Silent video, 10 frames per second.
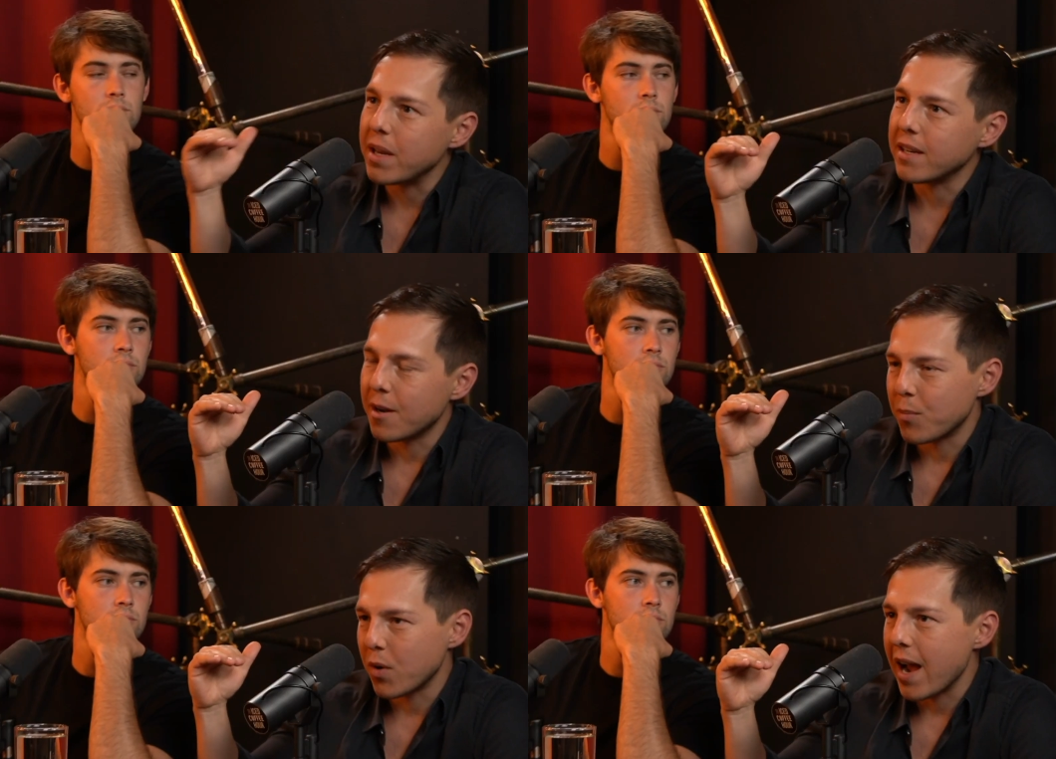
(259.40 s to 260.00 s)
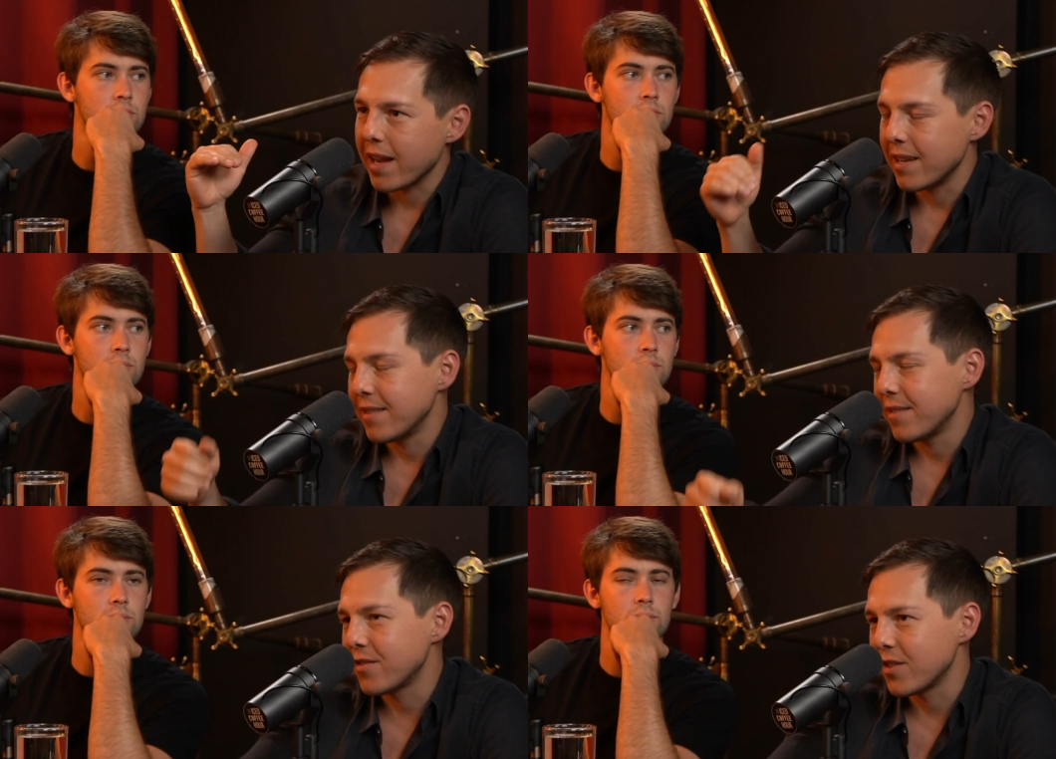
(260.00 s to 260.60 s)
Speaker 1: Income bracket. I
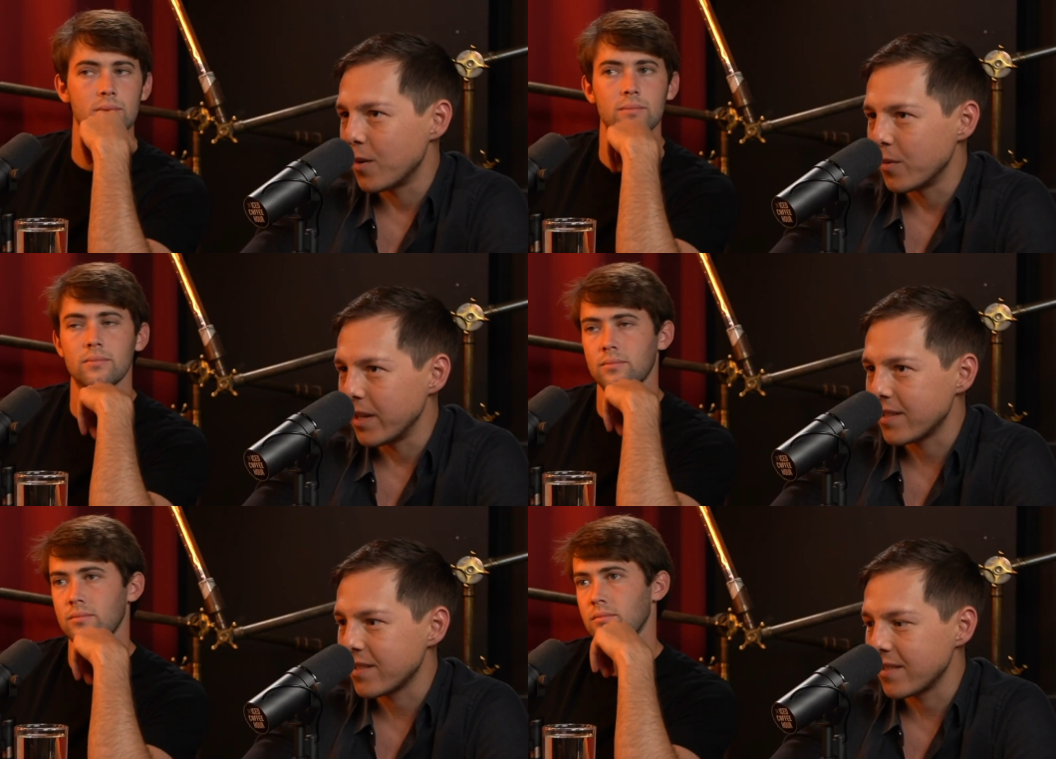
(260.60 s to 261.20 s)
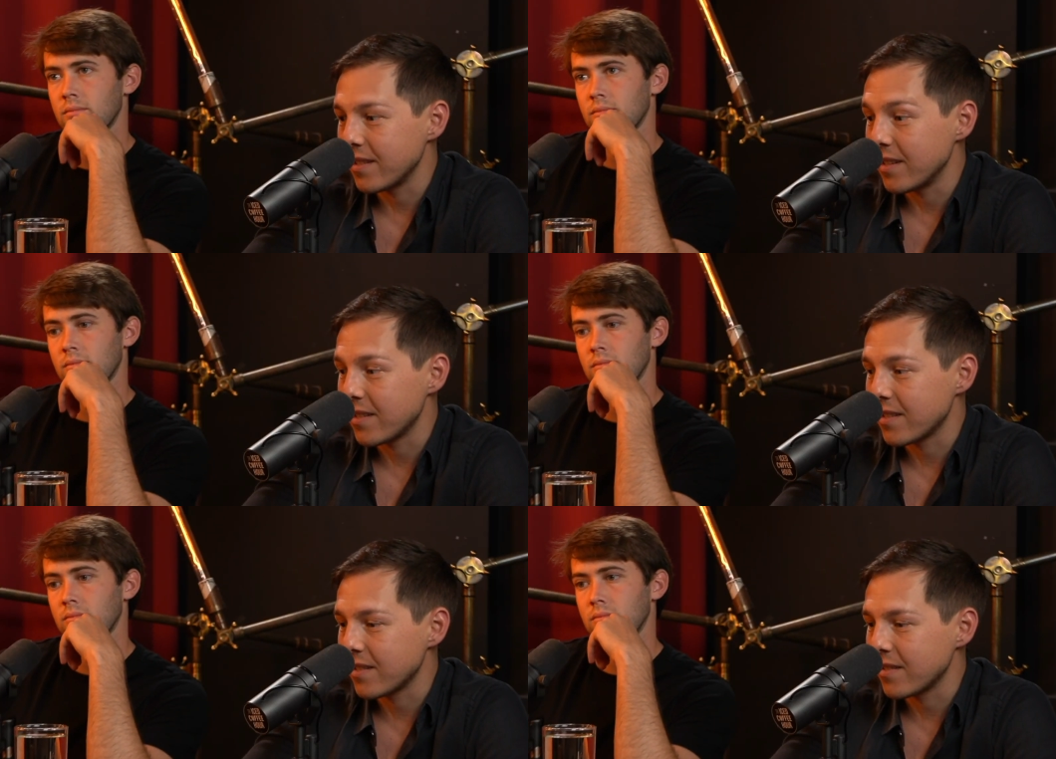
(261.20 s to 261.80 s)
understand. Okay. So it's
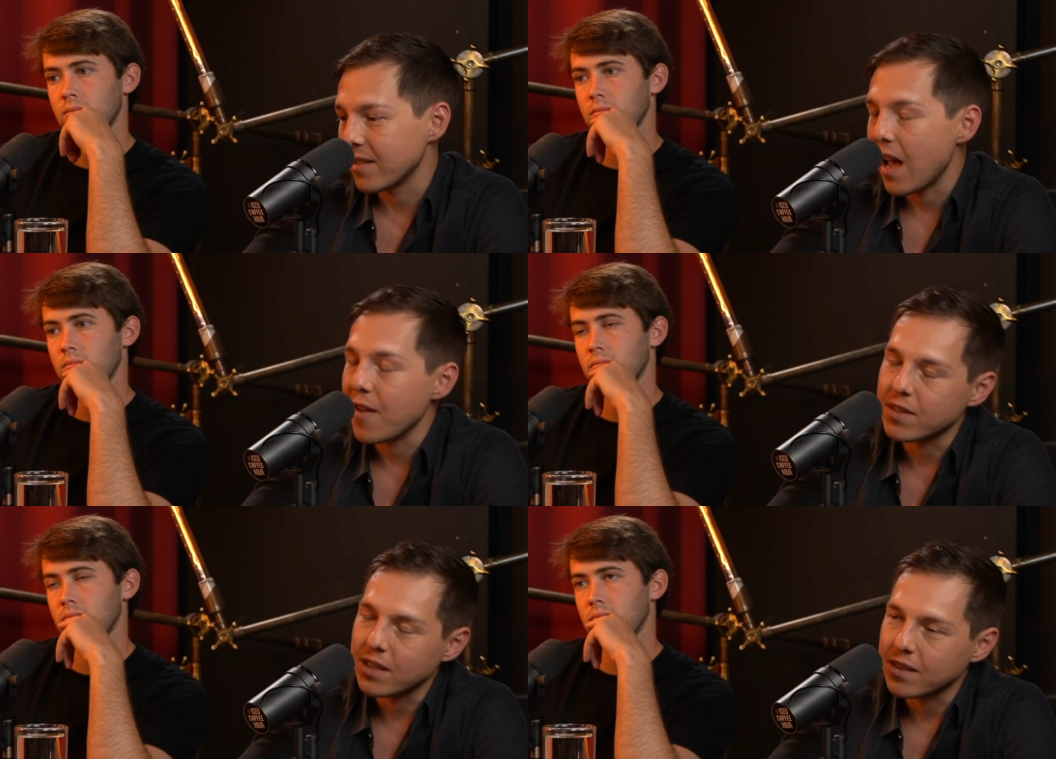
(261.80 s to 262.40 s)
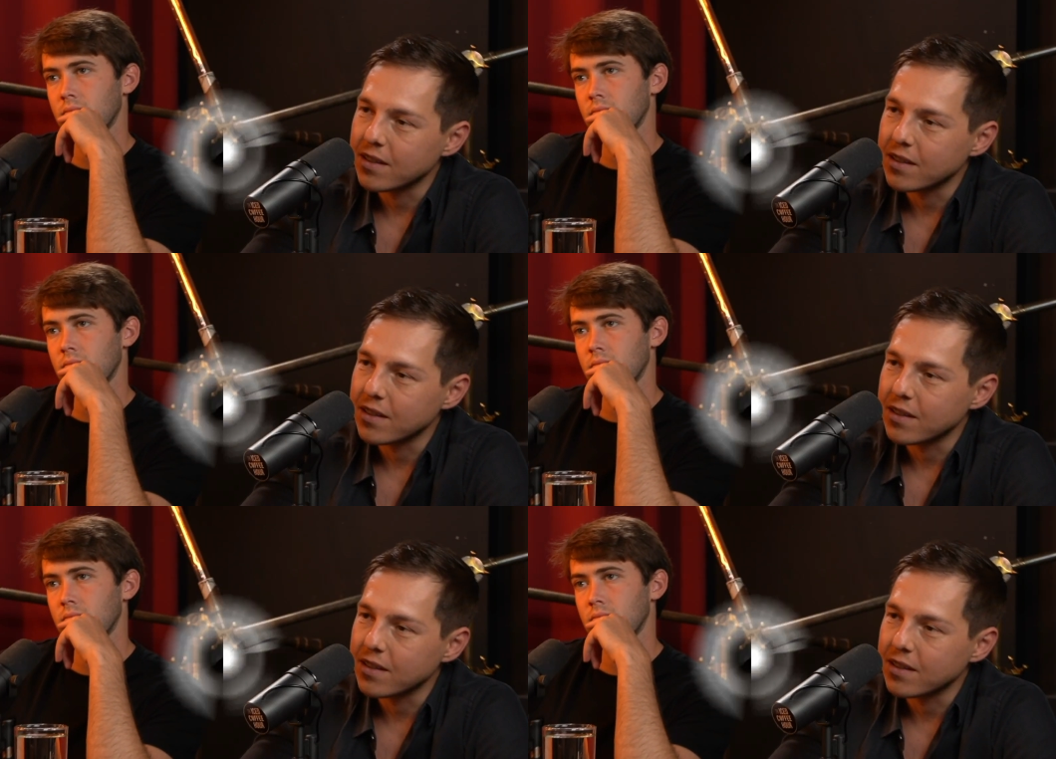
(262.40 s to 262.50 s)
it's hefty.